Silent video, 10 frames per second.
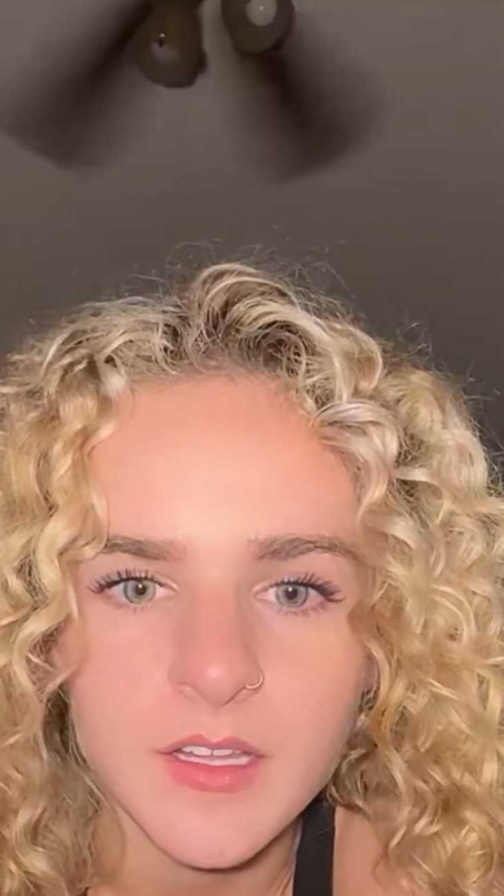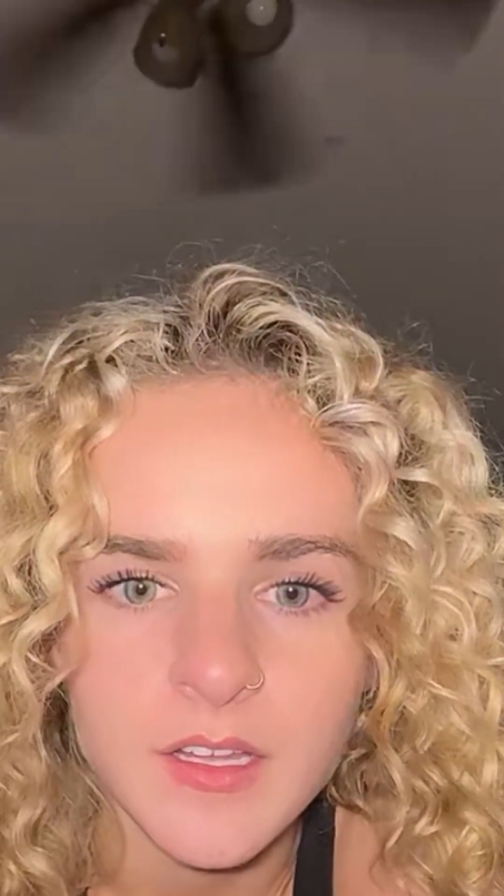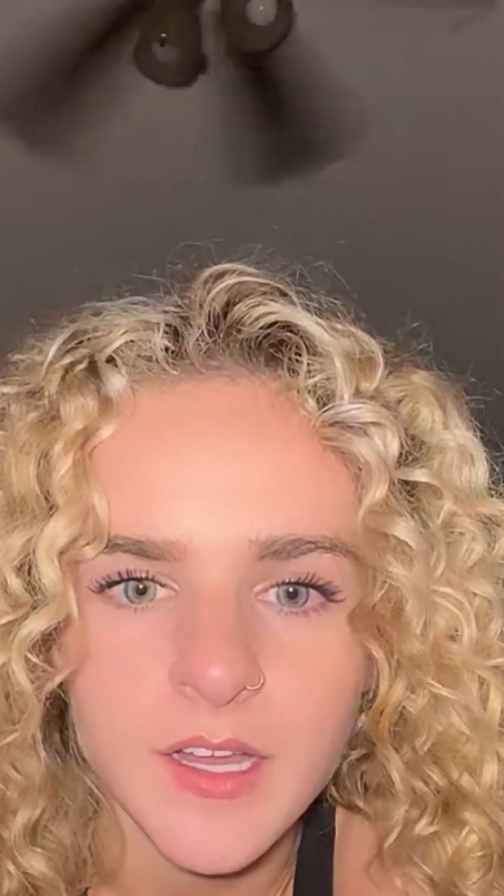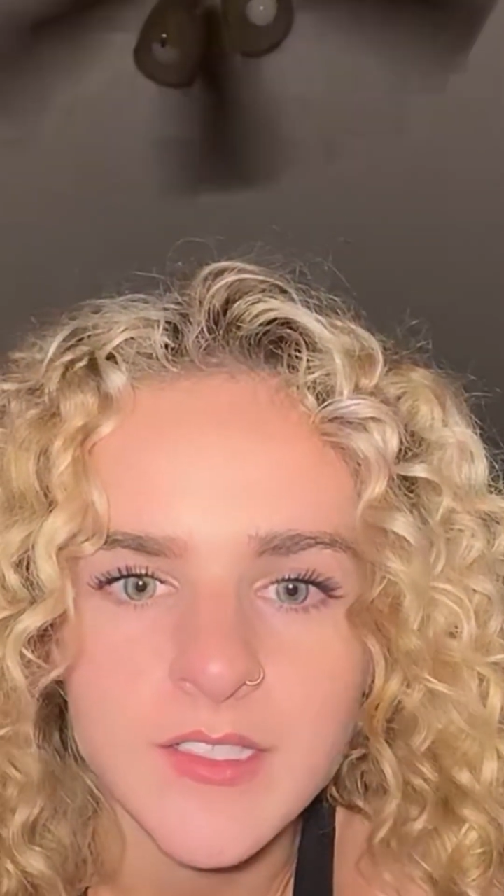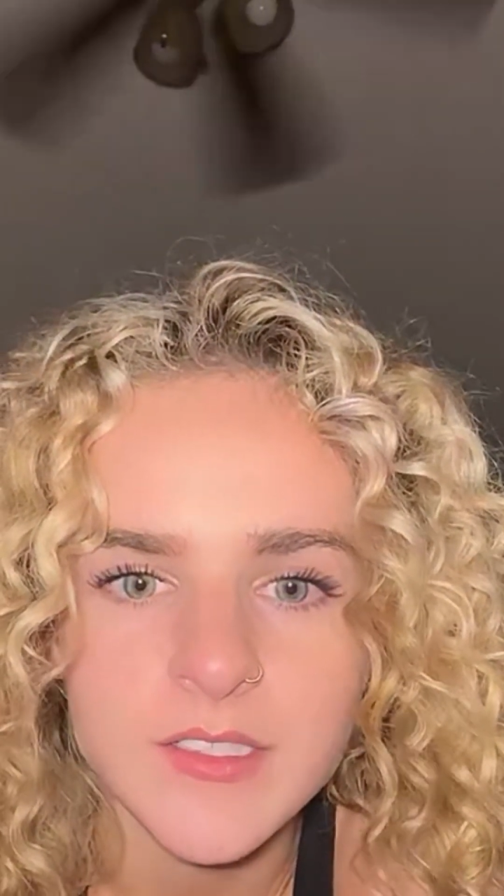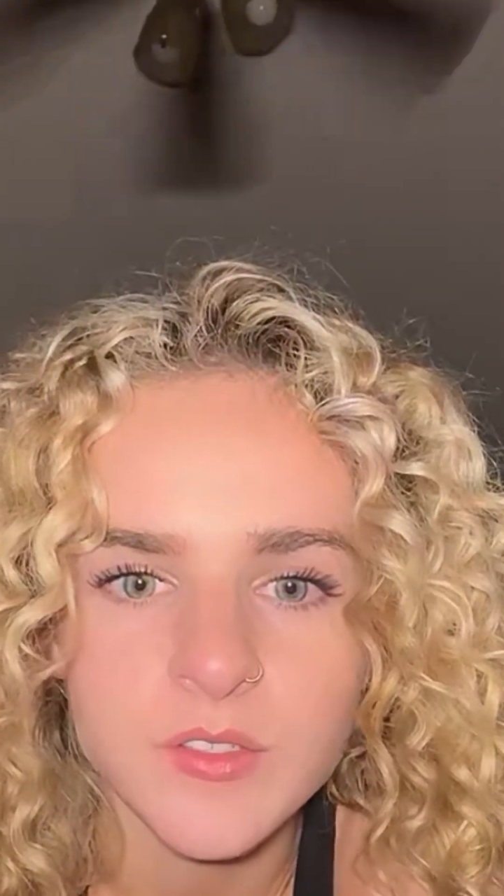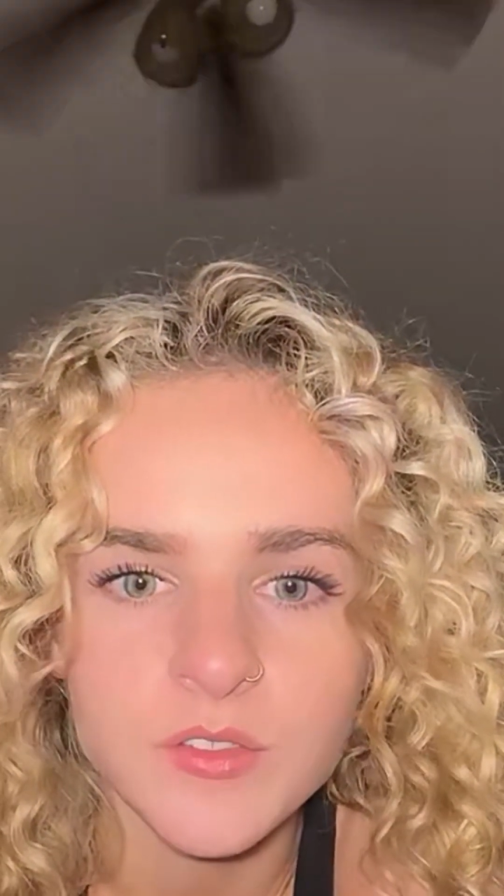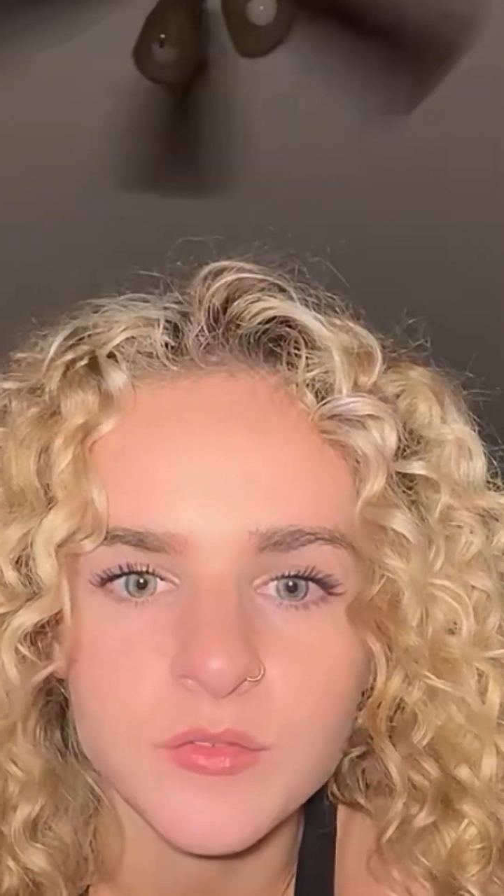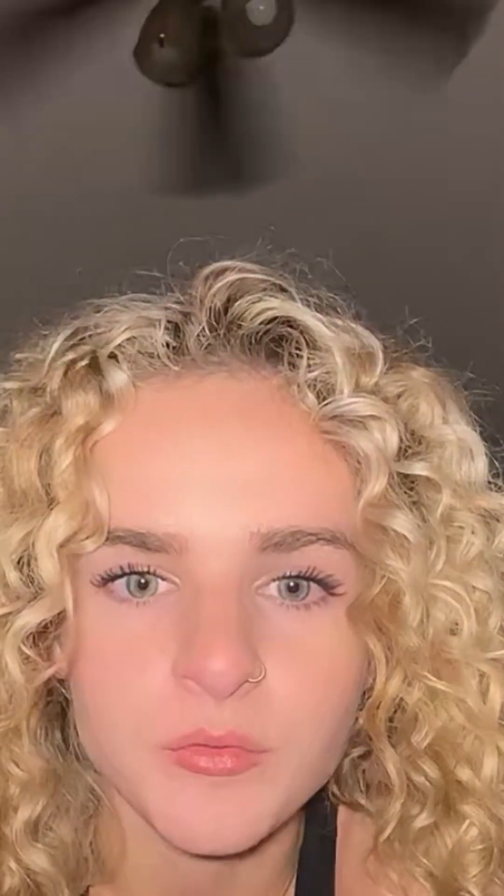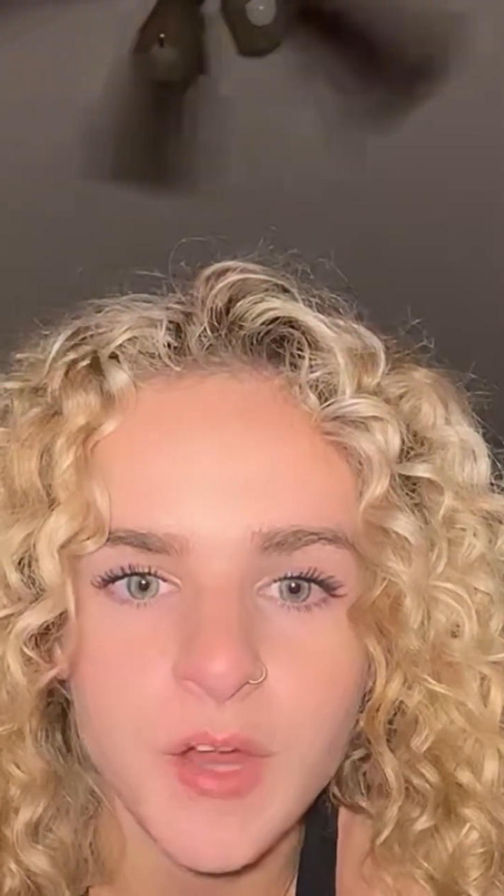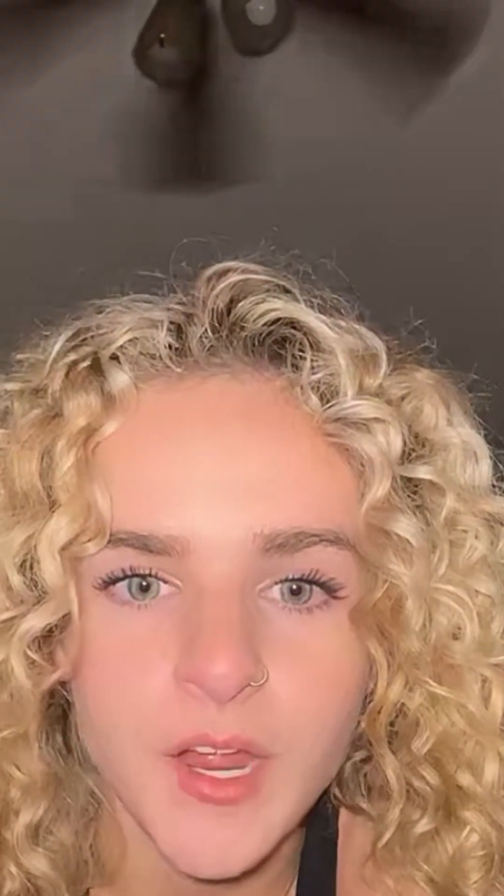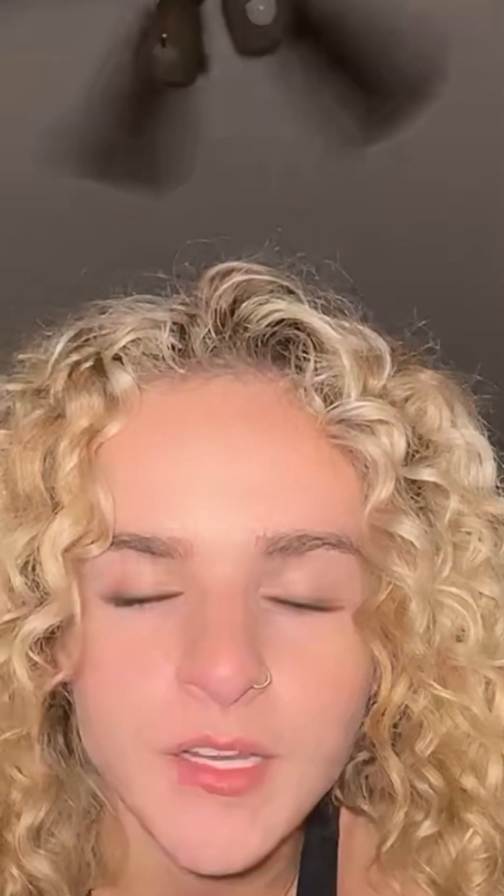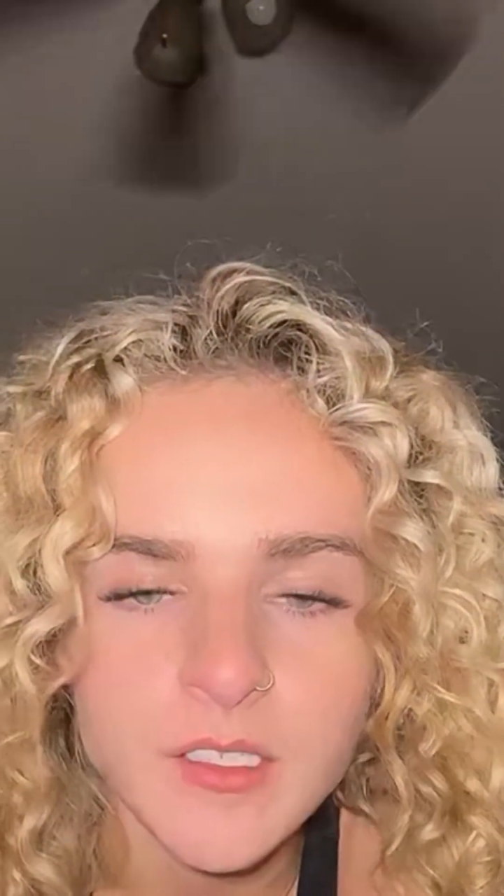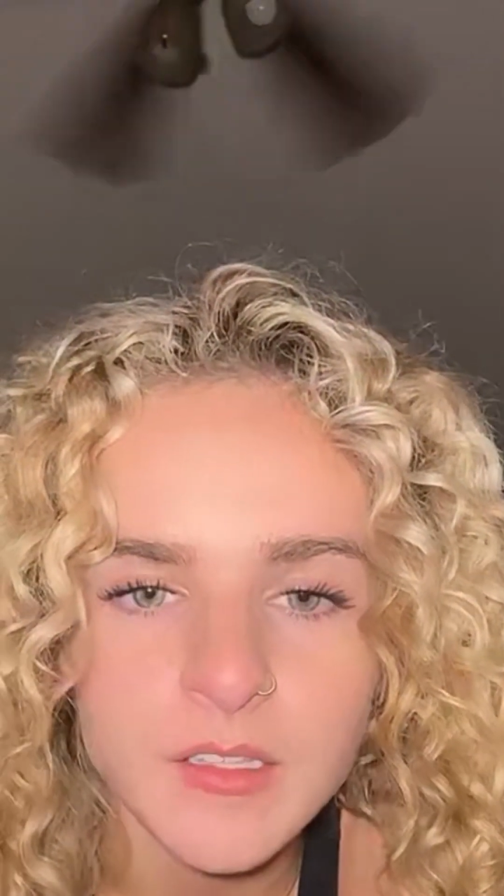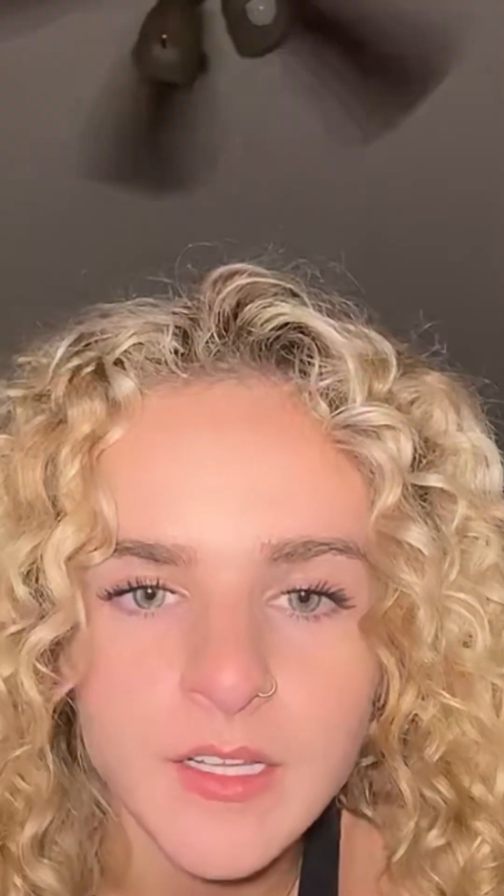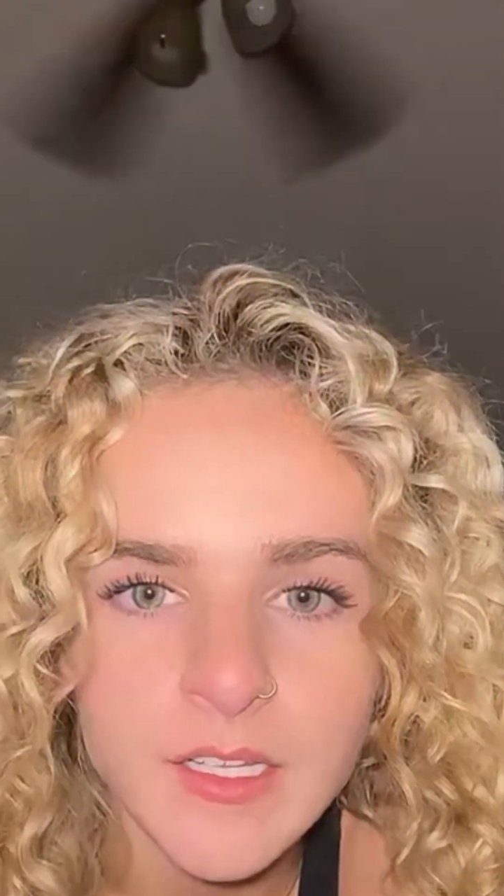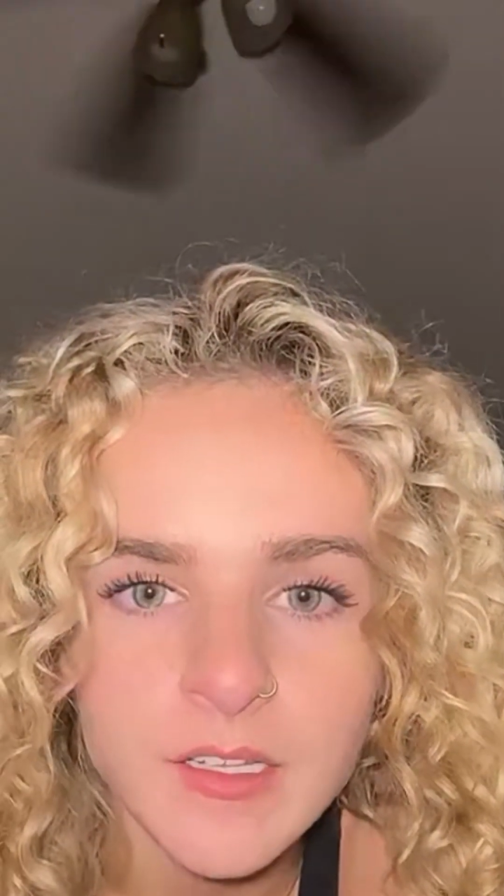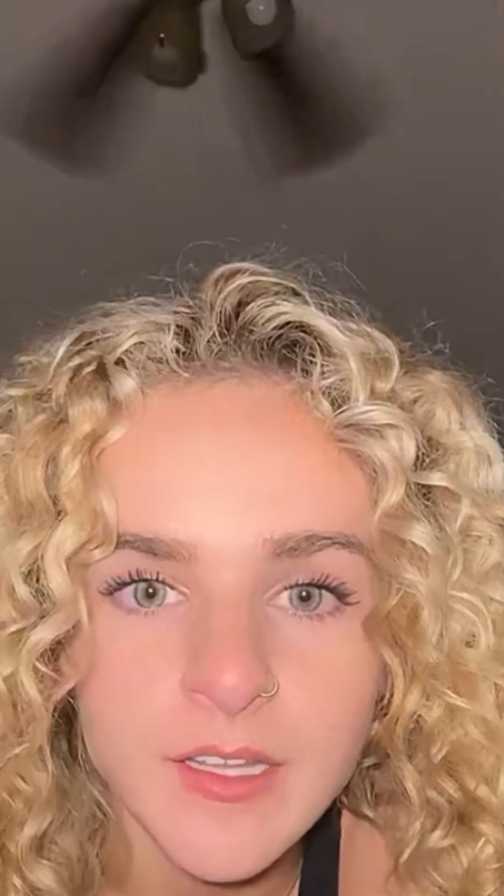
i still try to like